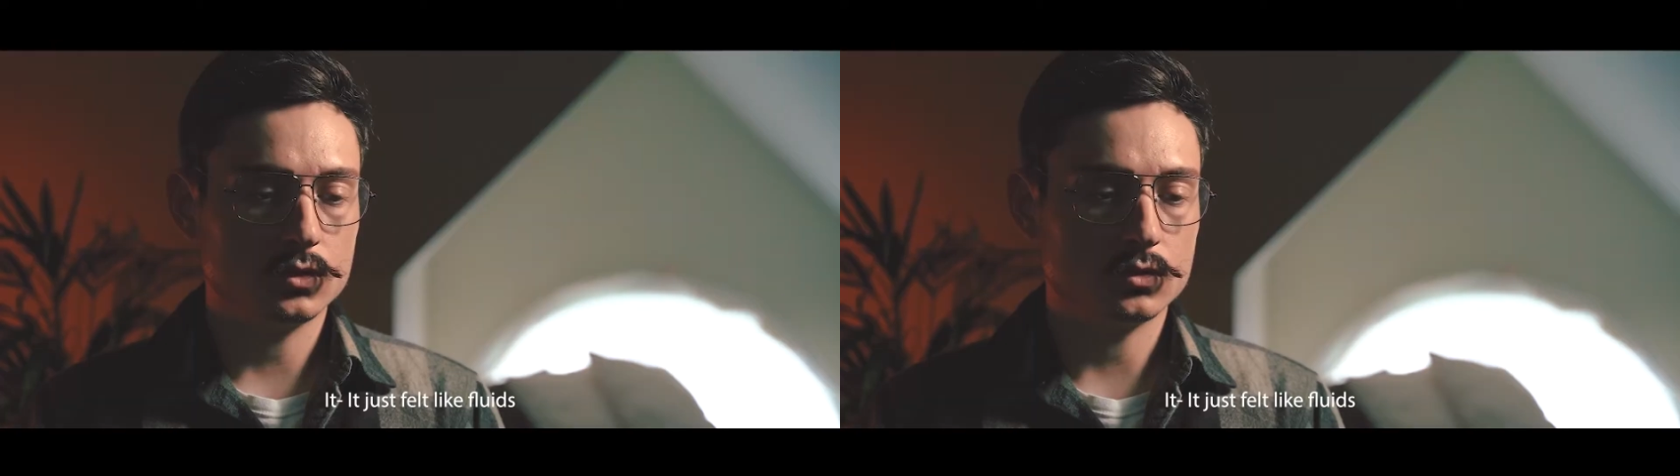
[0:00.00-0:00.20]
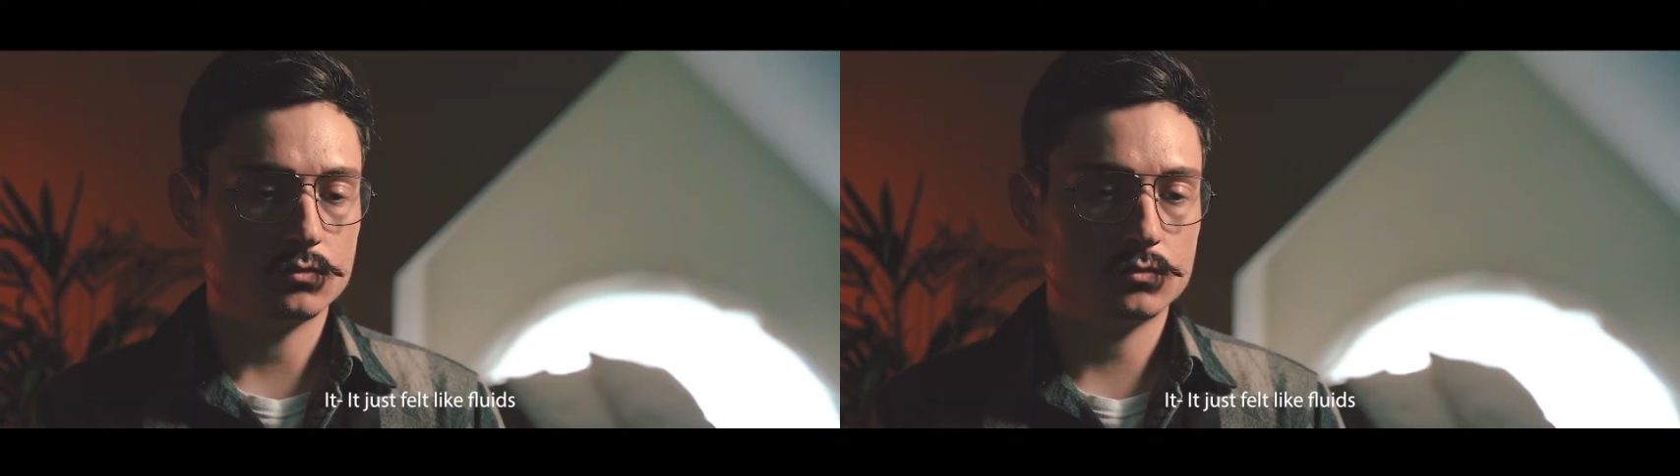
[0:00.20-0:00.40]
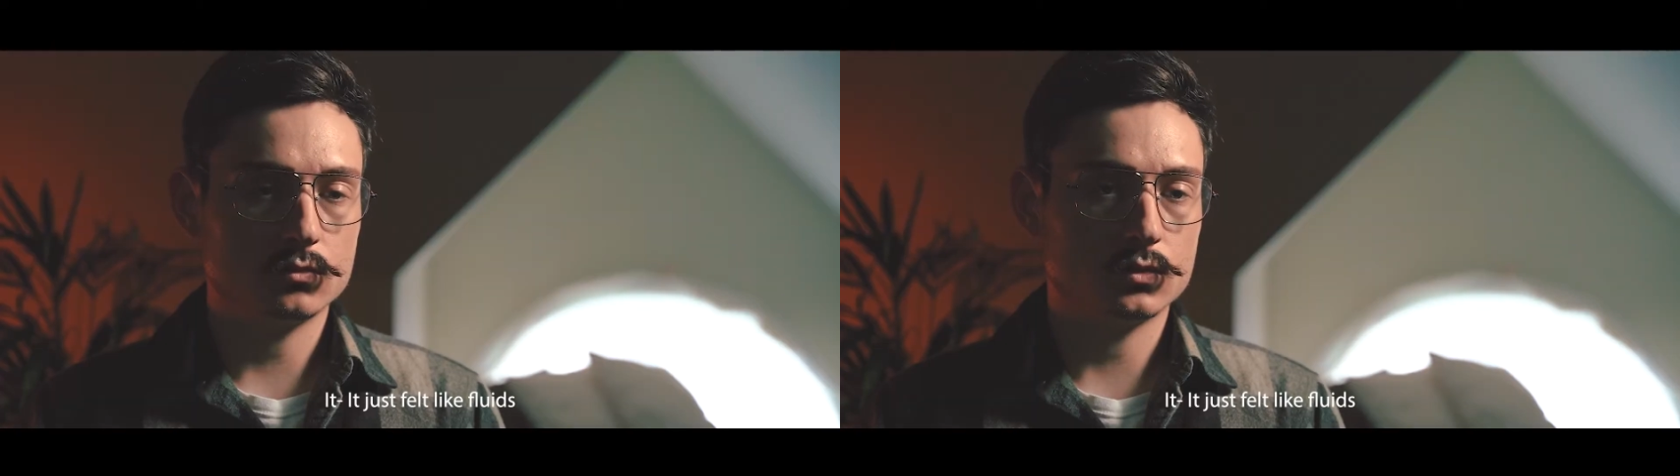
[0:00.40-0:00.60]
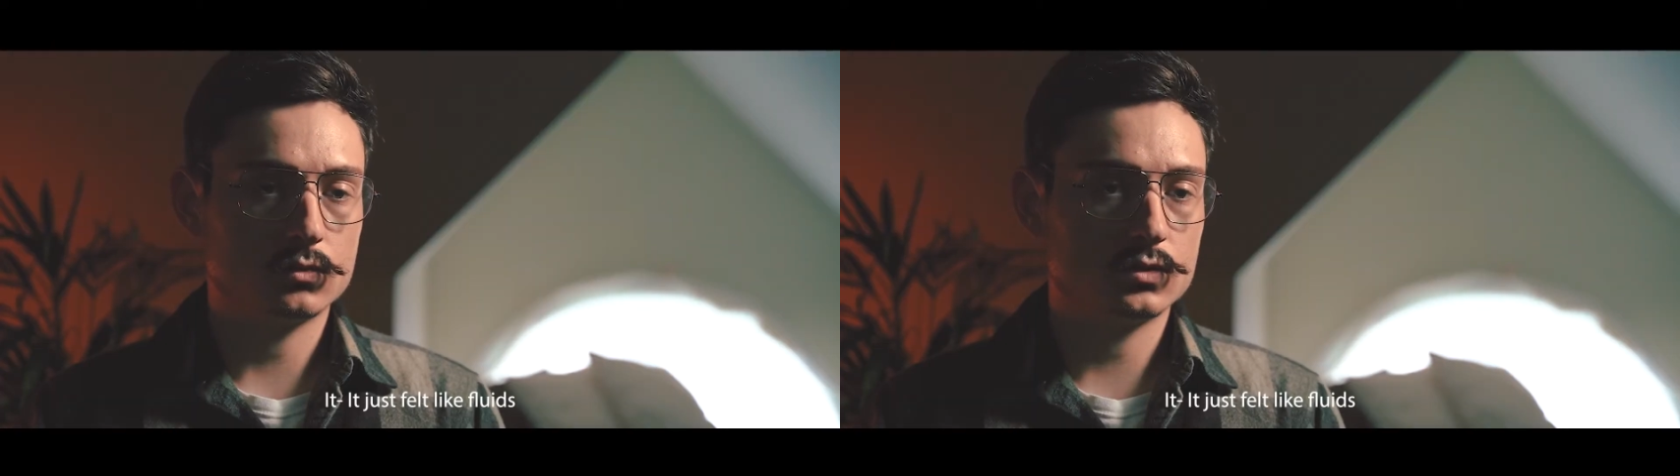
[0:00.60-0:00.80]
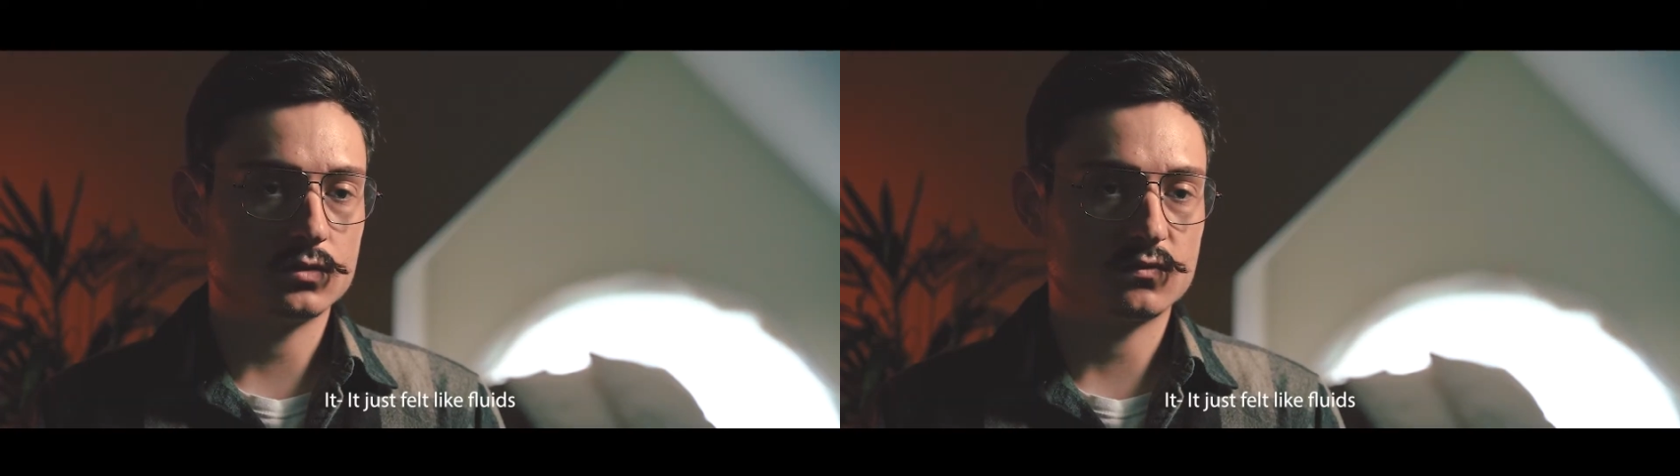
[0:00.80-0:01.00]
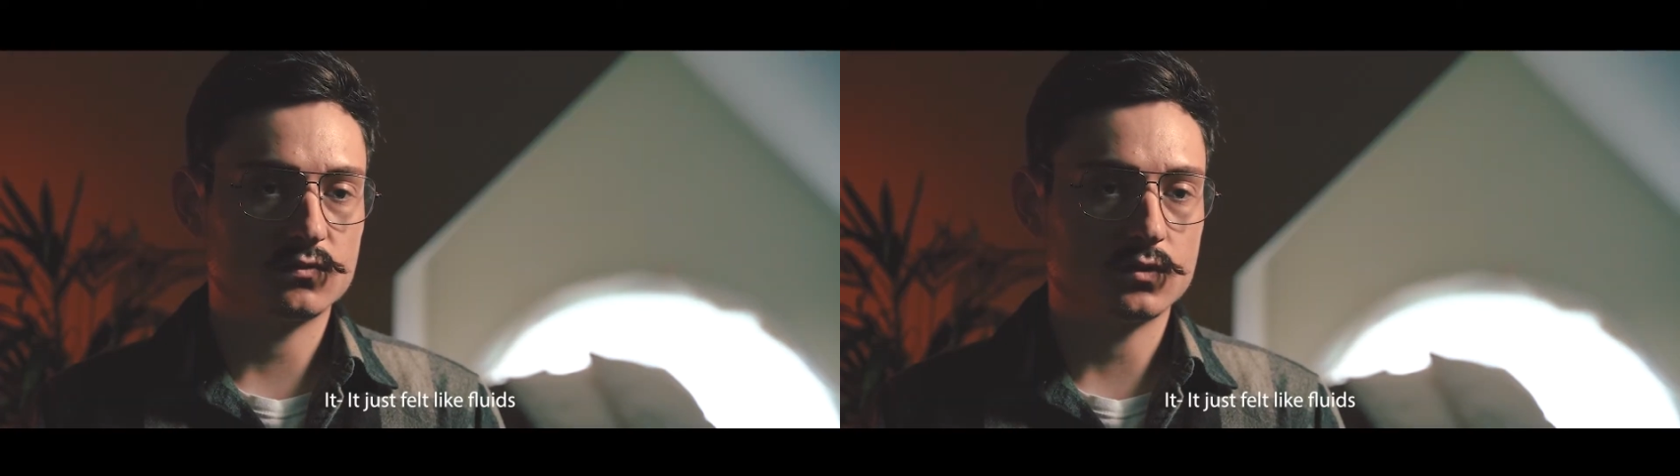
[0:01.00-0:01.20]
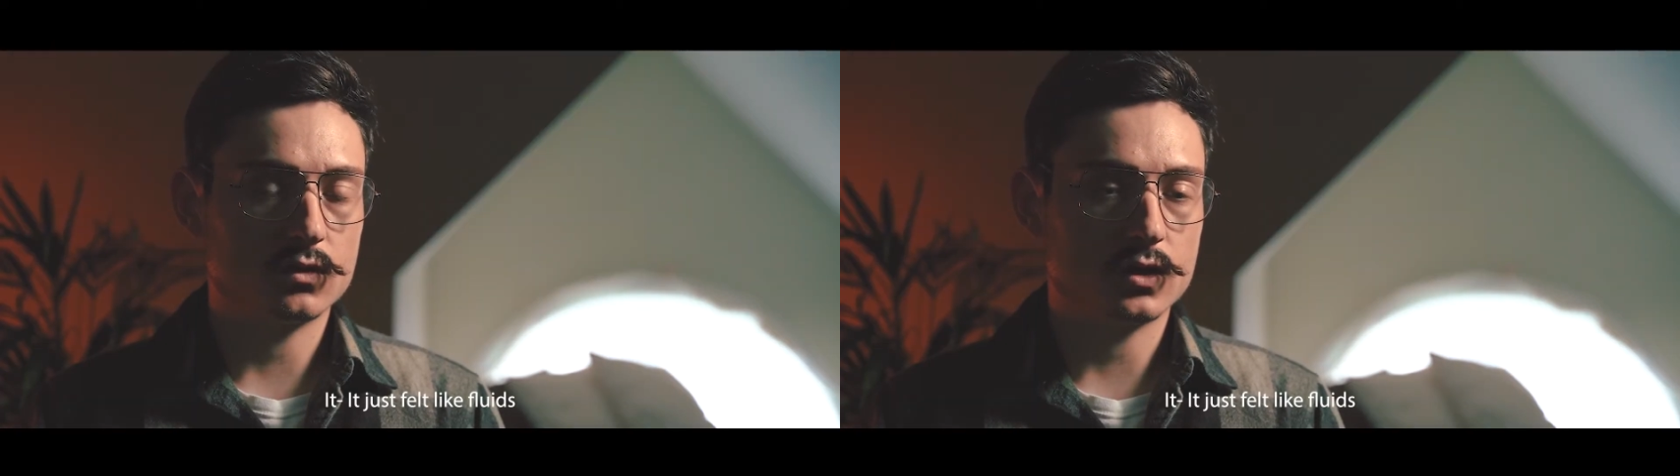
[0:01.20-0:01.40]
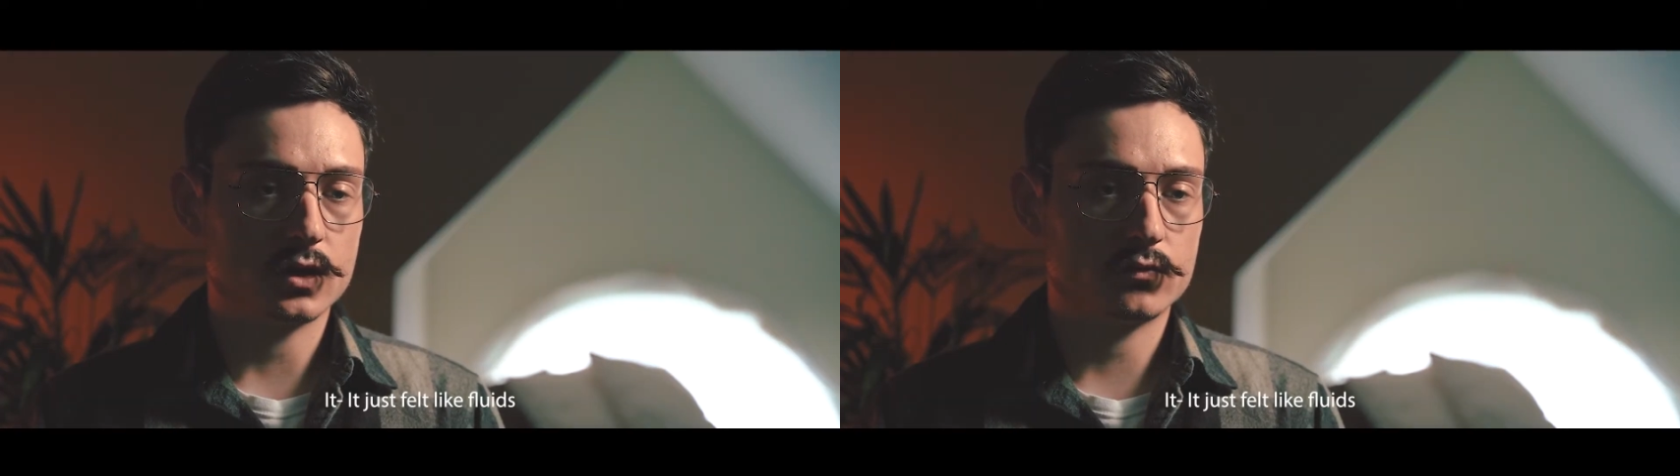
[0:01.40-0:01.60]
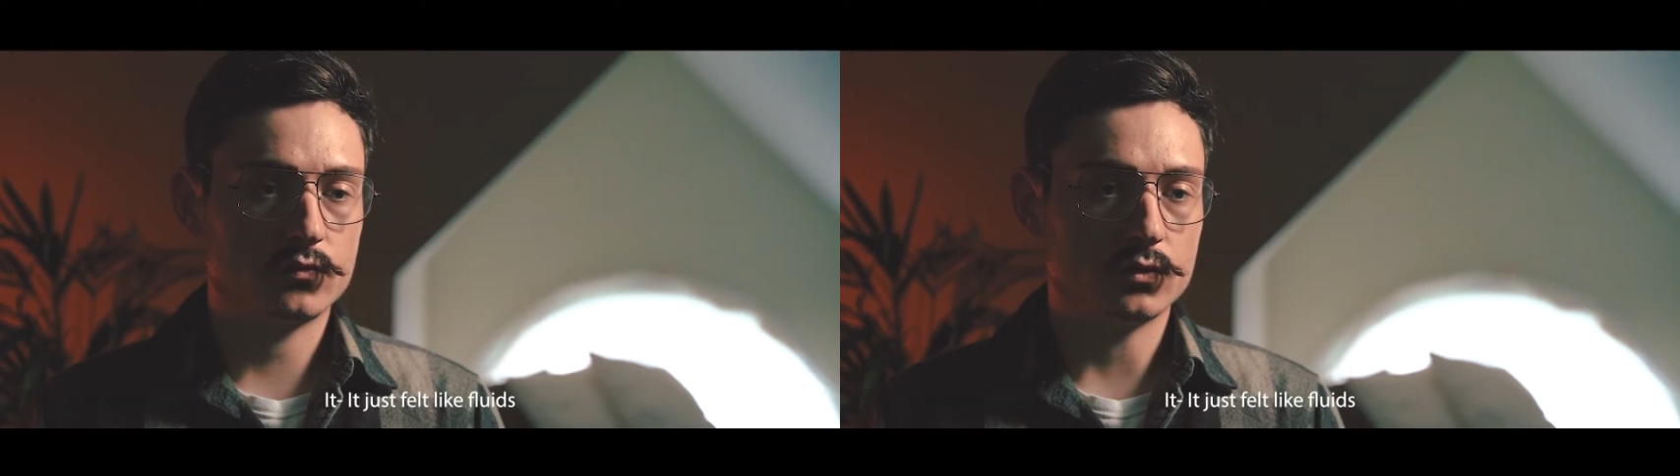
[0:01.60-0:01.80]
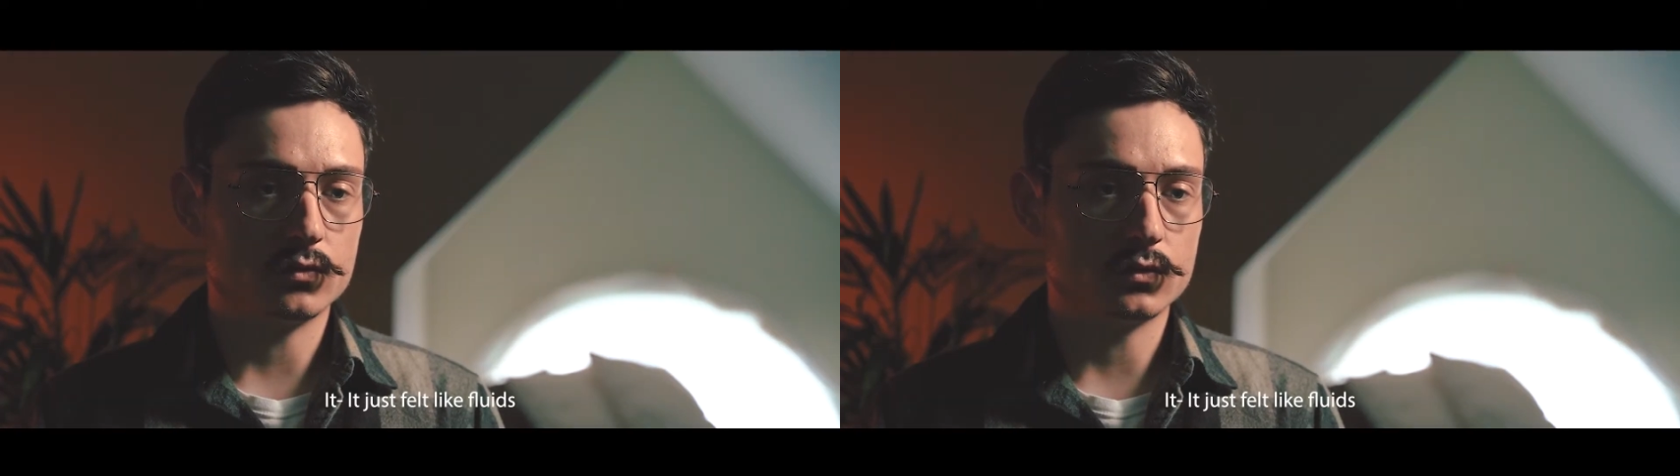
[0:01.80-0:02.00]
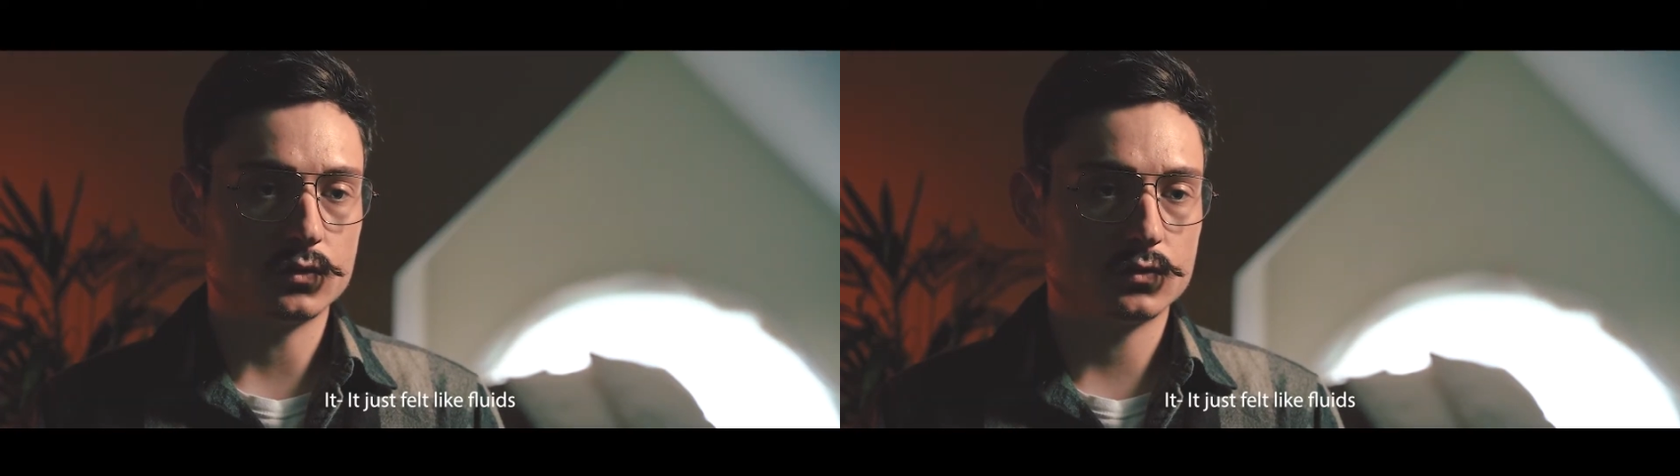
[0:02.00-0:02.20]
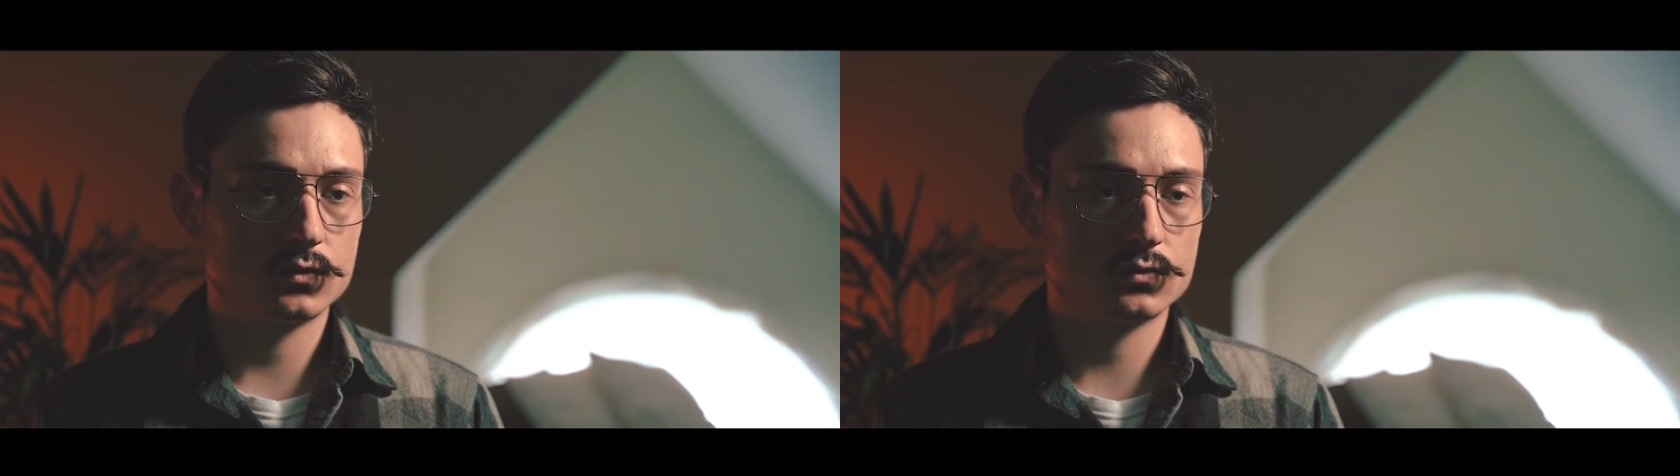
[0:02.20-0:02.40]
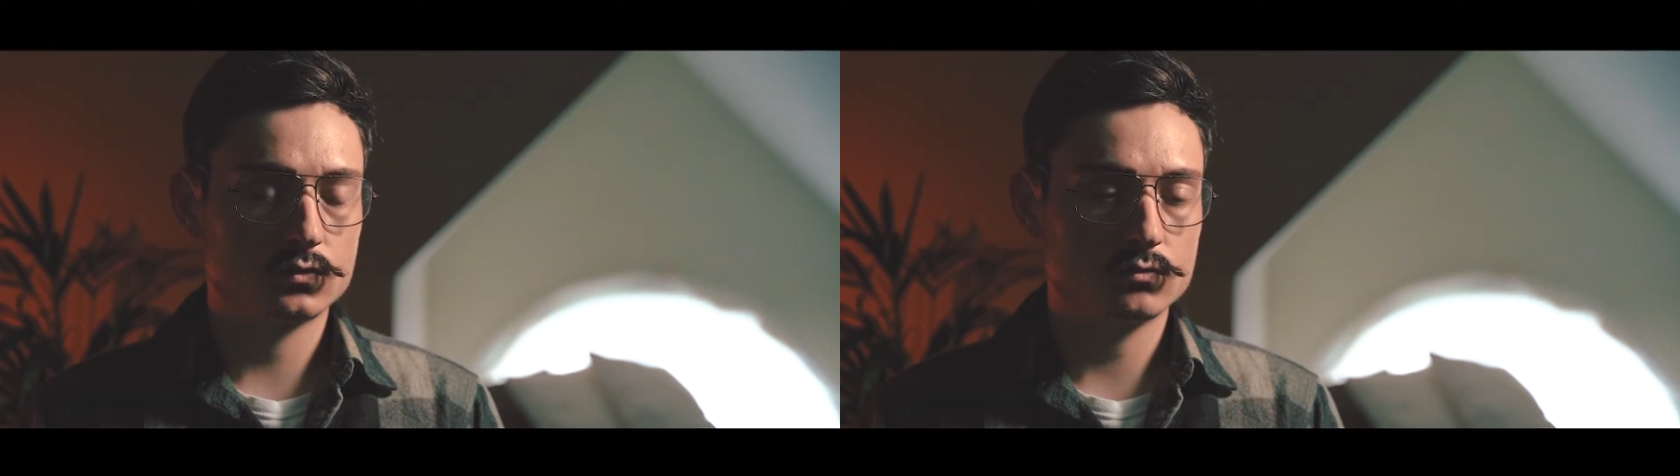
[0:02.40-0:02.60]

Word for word: It, it just felt like fluids